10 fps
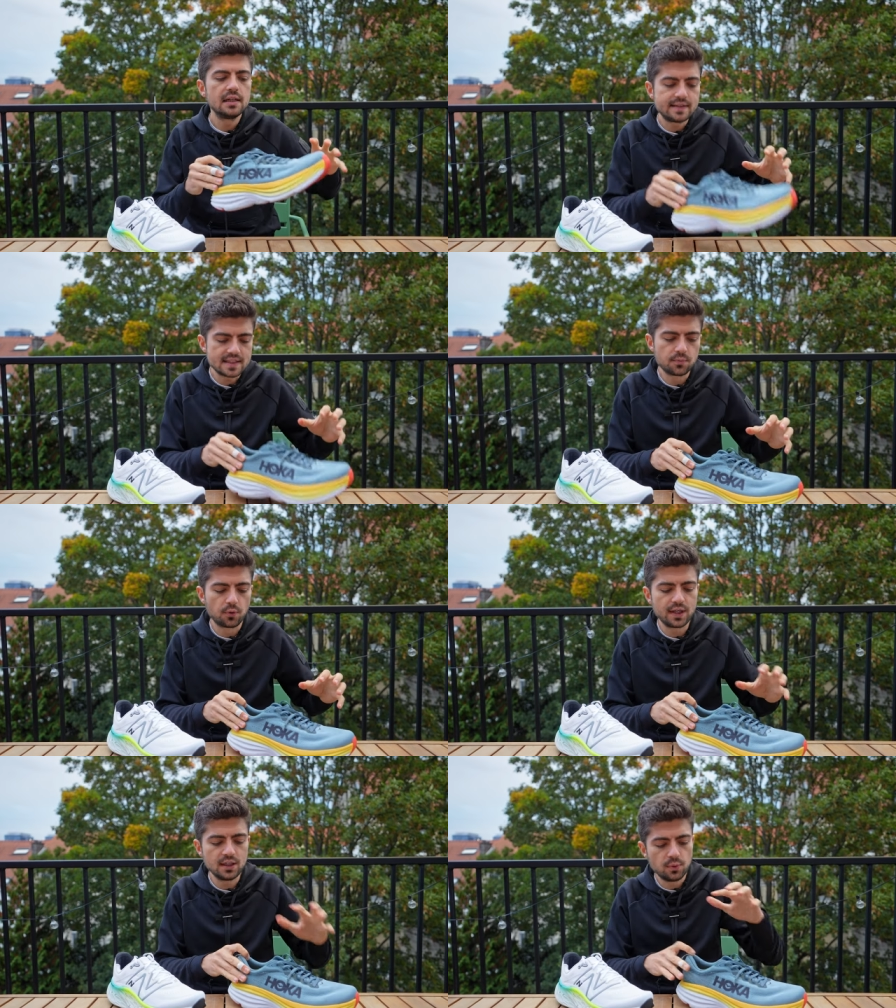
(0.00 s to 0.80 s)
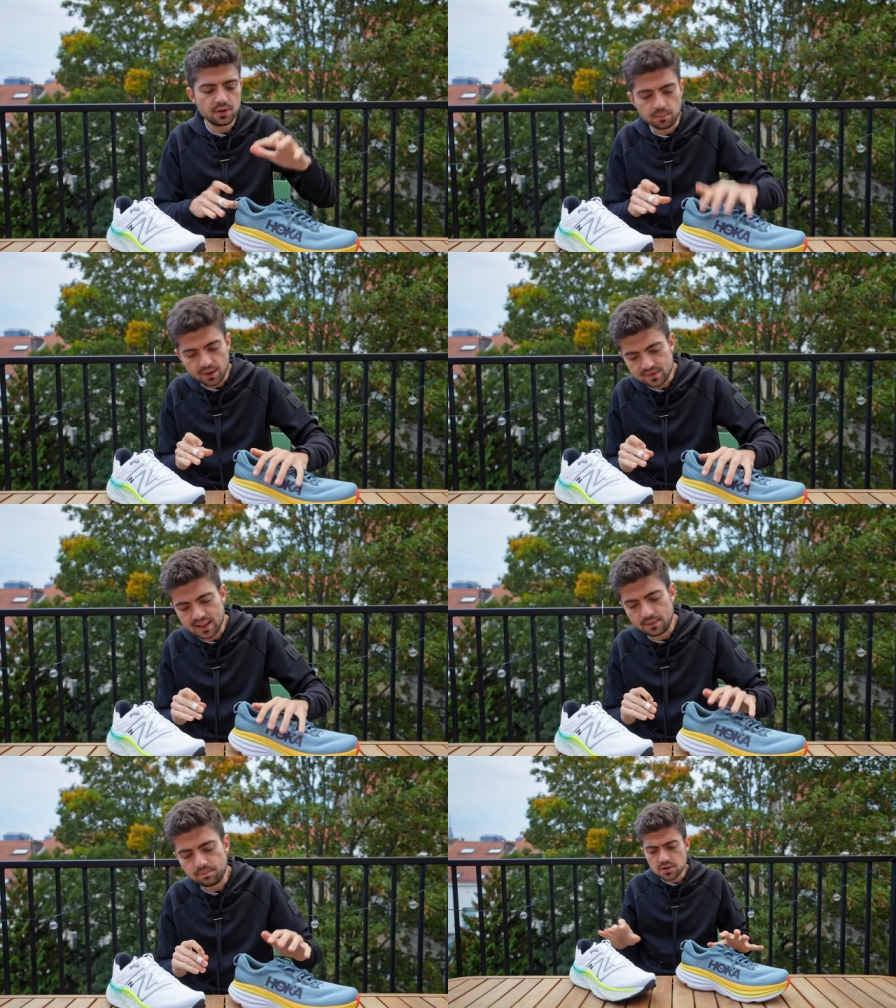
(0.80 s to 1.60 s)
that's more here with the
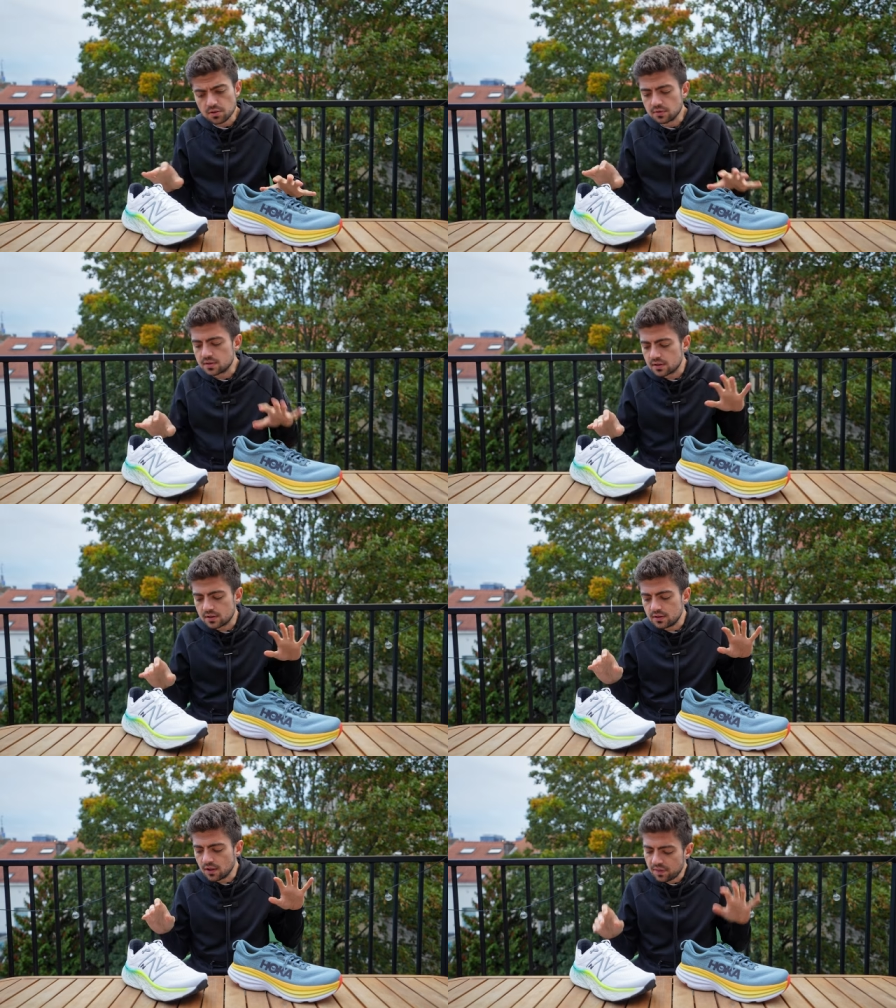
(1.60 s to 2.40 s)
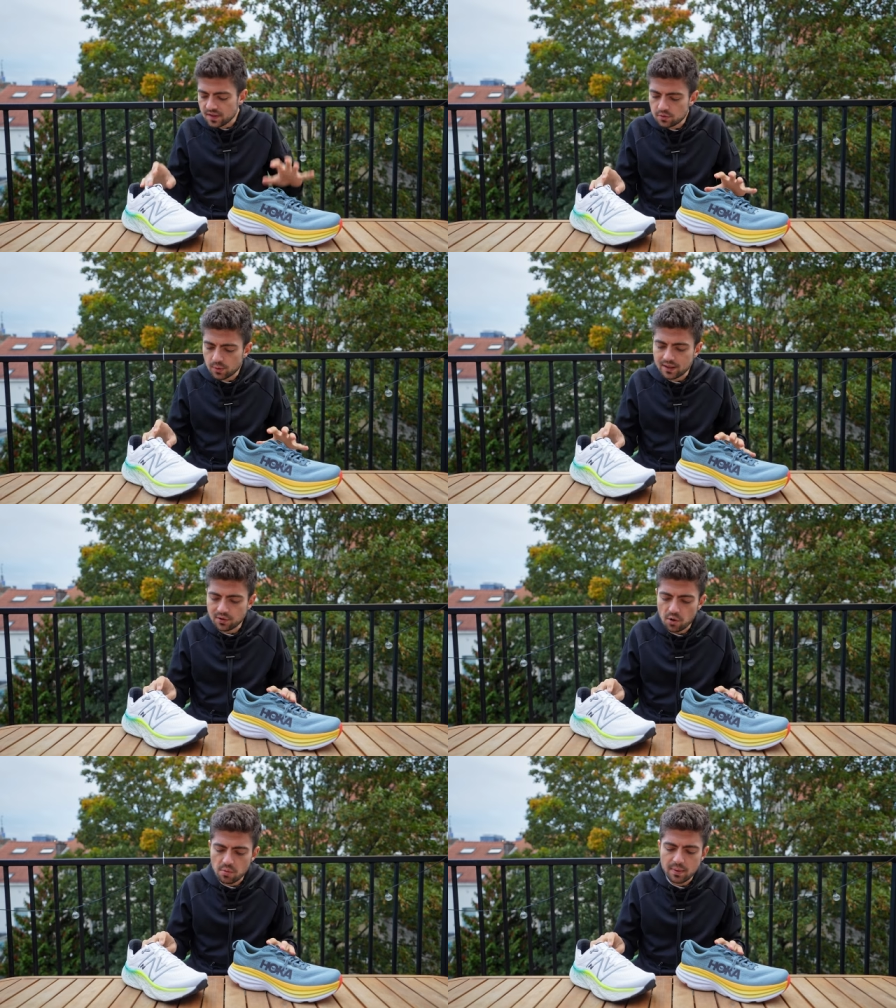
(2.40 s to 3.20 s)
Bondi. Outsoles, nothing to write
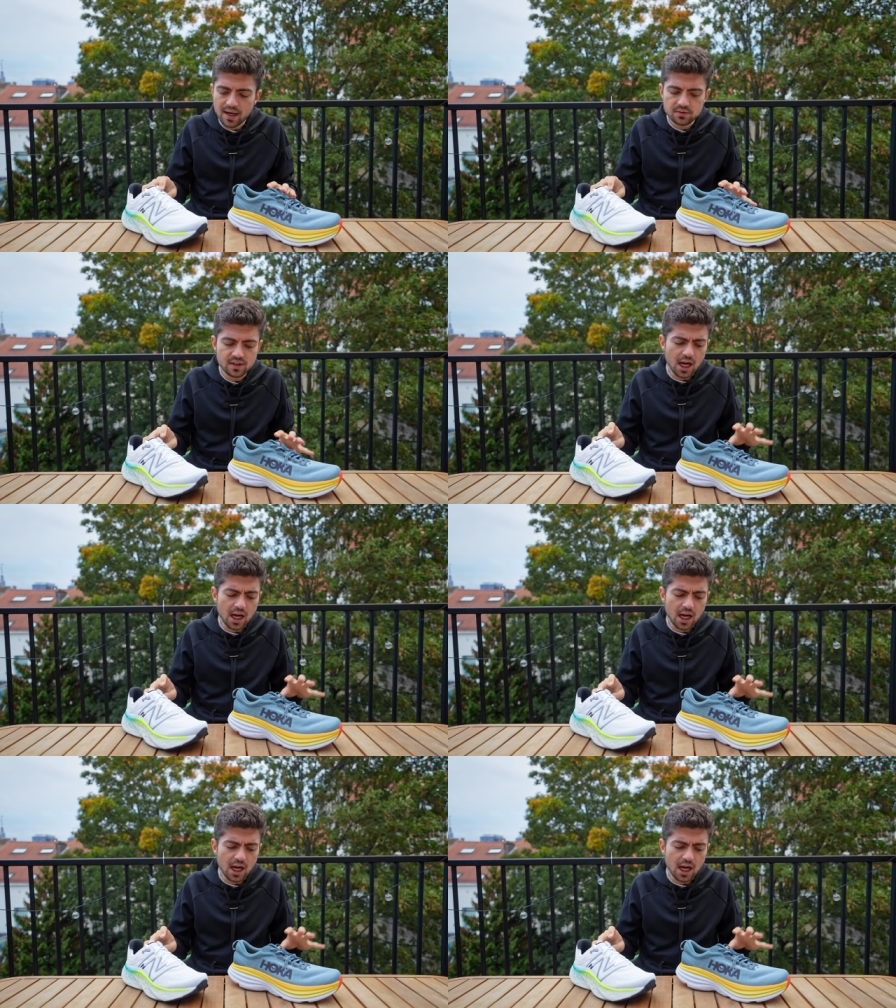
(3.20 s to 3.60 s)
home about.